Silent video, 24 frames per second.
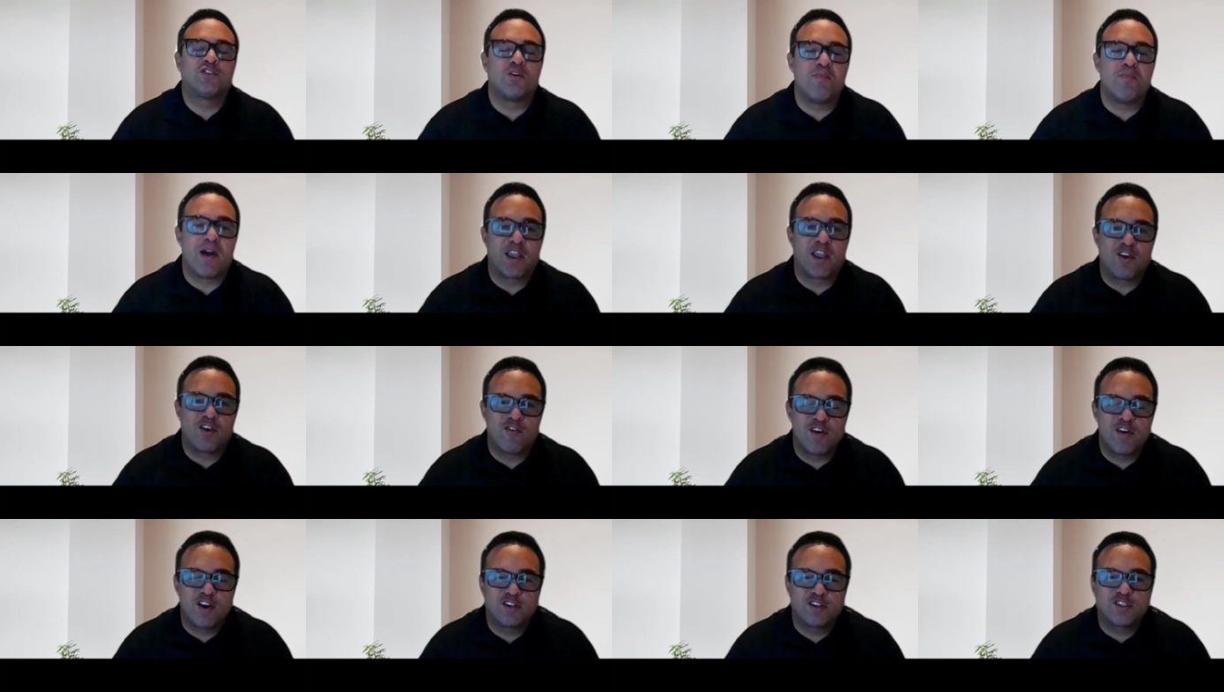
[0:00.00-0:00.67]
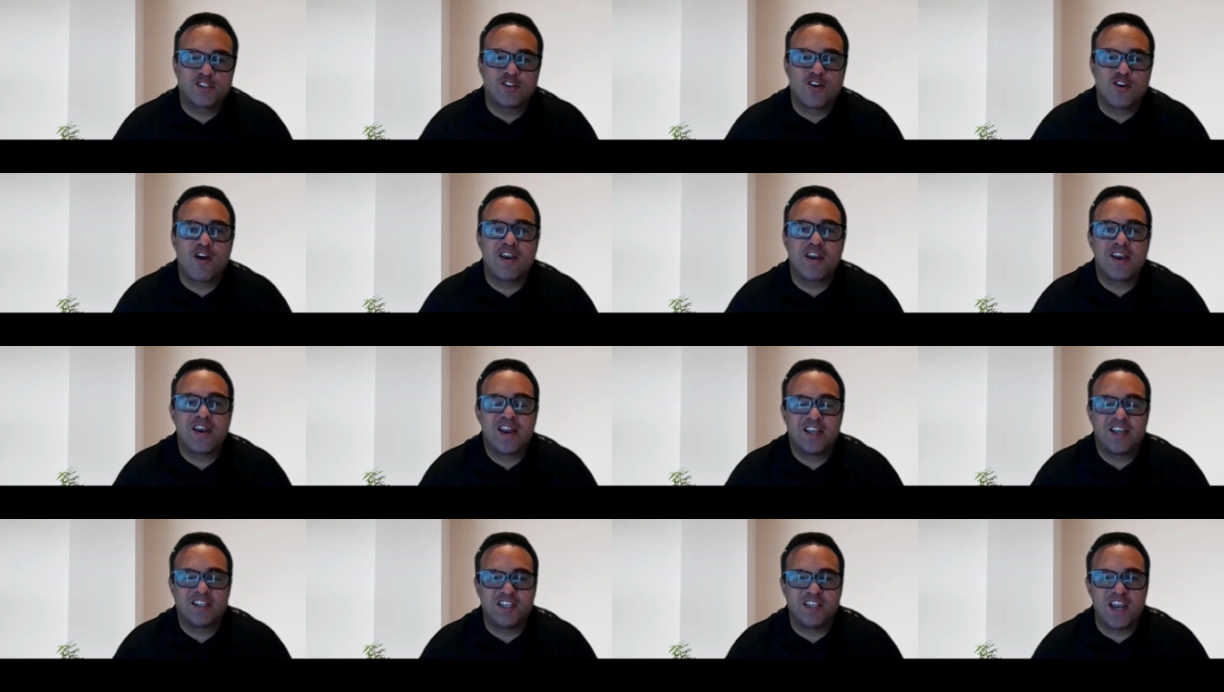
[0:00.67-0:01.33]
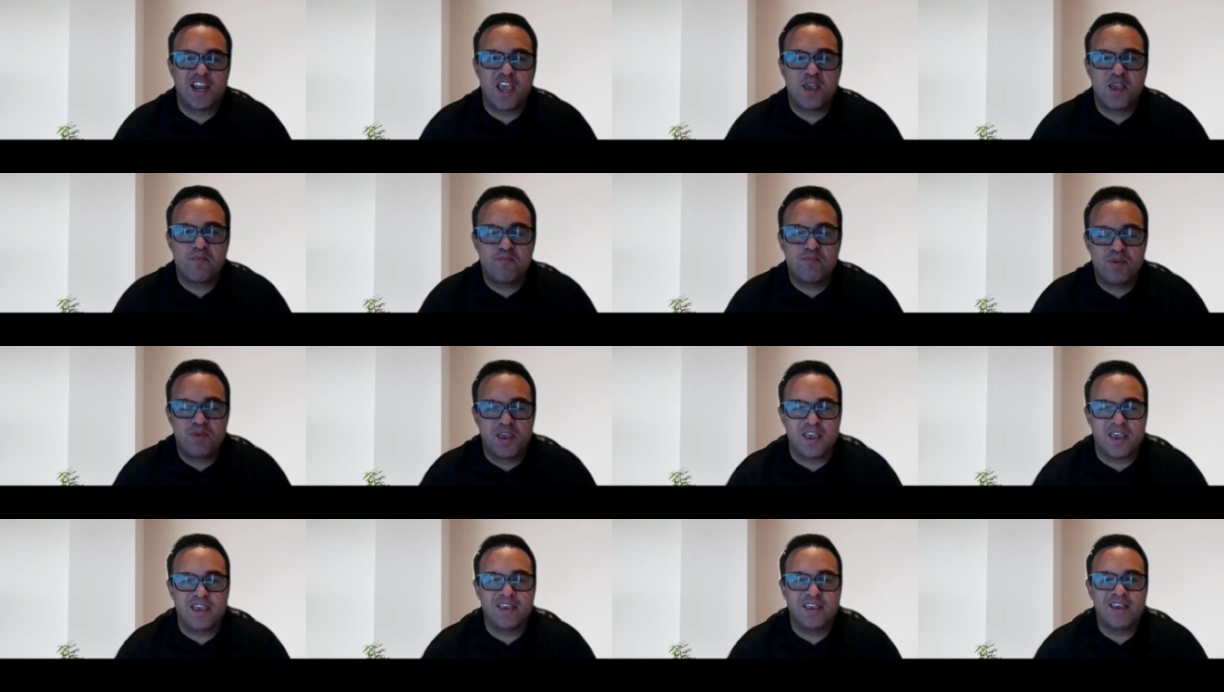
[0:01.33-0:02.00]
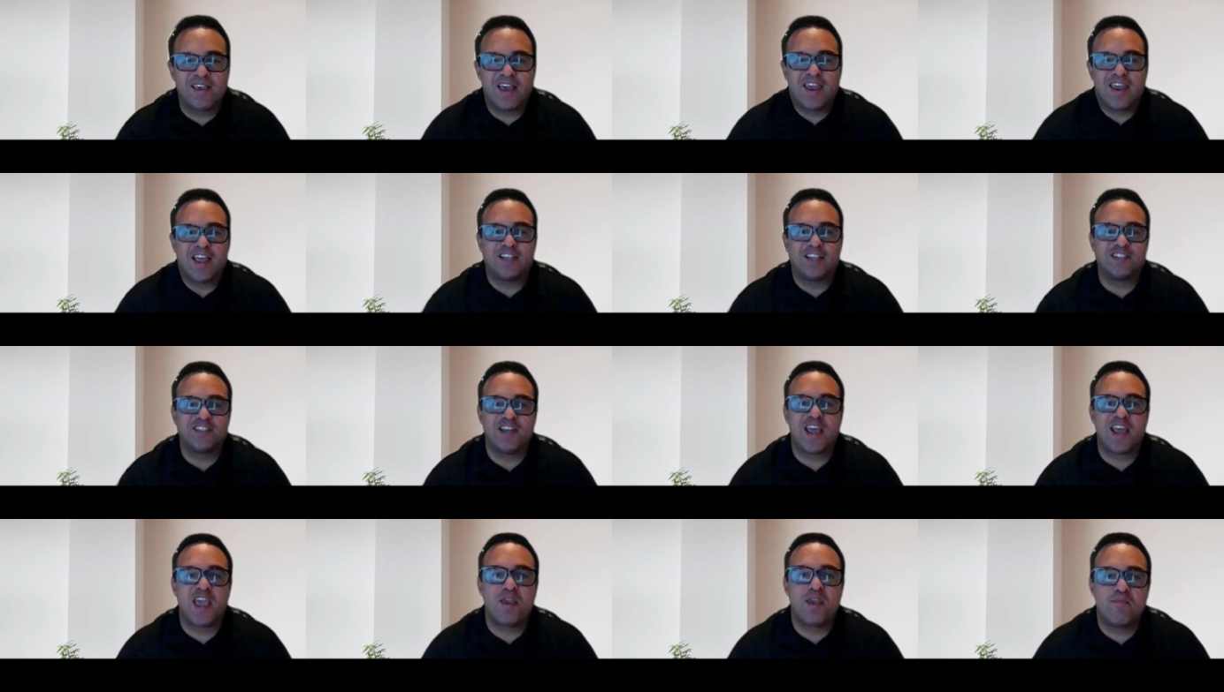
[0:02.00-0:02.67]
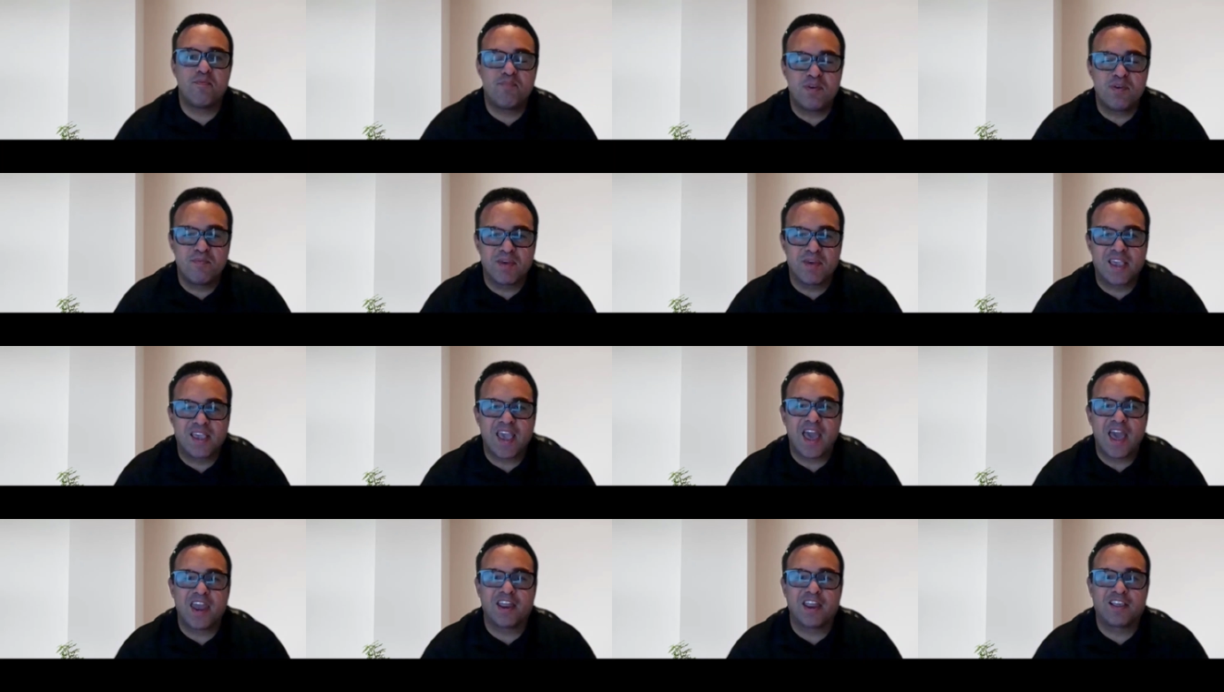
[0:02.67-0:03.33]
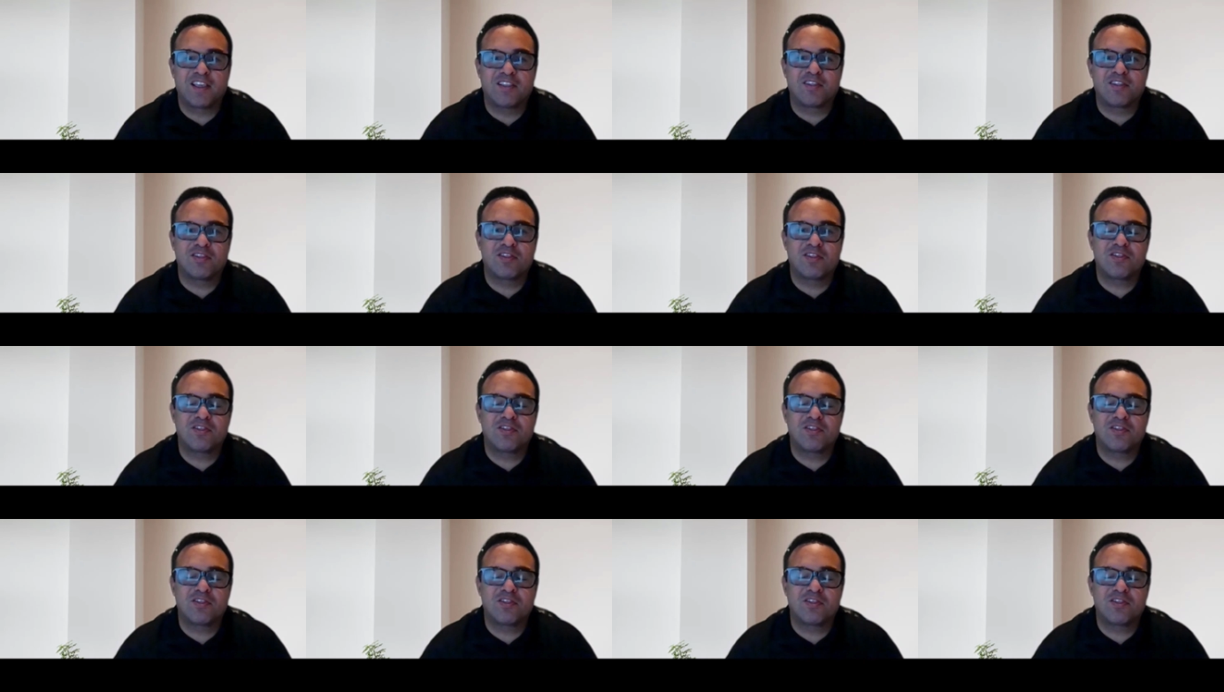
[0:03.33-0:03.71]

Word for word: So my career started as an A&P and as an A&P mechanic,